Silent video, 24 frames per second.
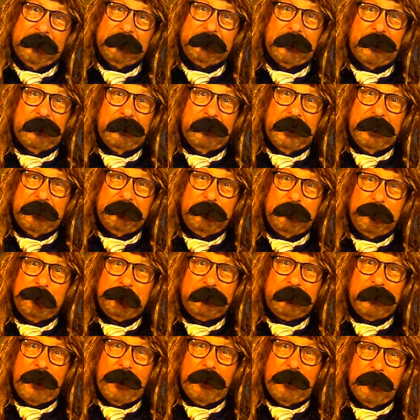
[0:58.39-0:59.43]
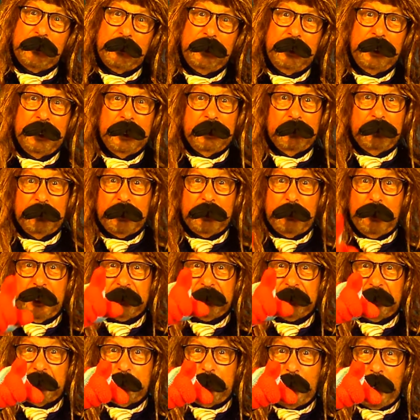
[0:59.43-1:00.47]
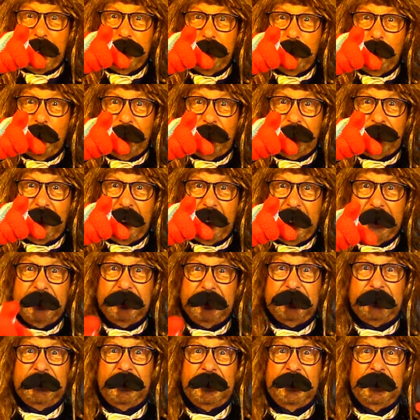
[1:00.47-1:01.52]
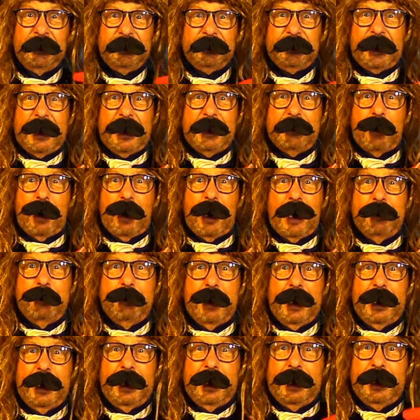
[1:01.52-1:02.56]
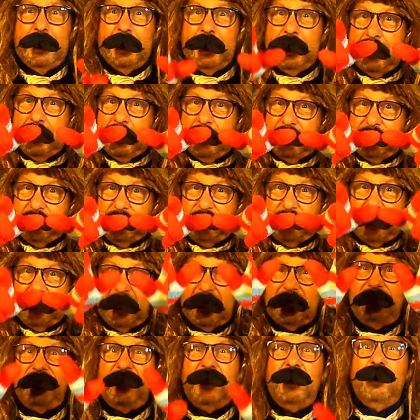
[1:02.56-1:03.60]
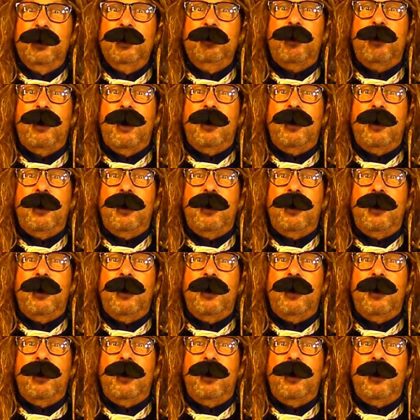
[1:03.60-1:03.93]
So there's your song, requested by your friends, sung by me, just for you,